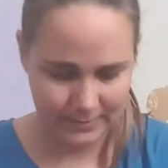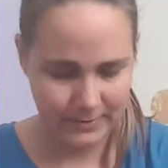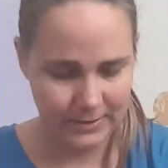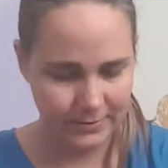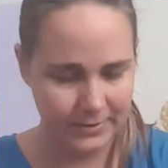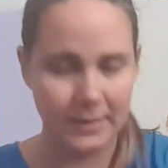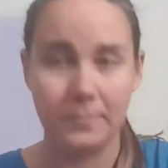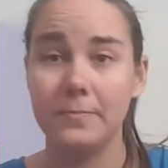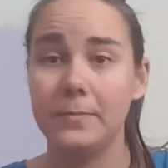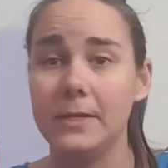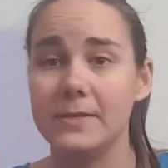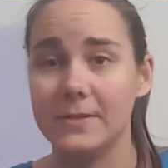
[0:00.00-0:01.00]
Well, that
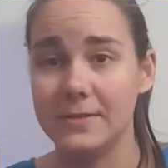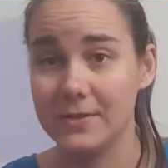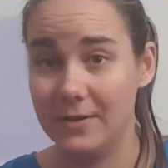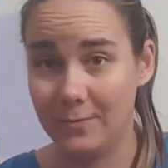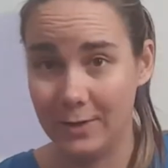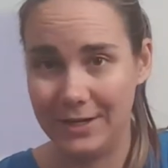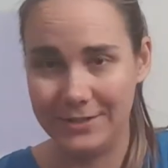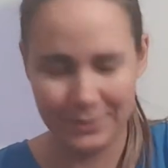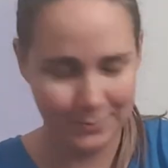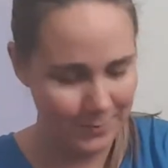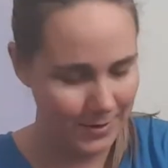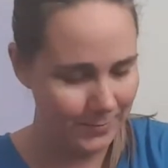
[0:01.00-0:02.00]
piece is not wanting
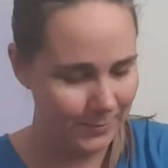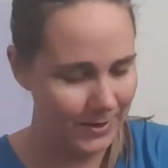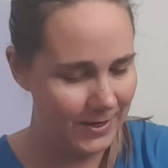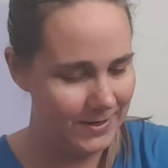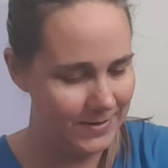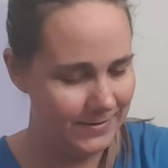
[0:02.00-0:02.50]
to cooperate.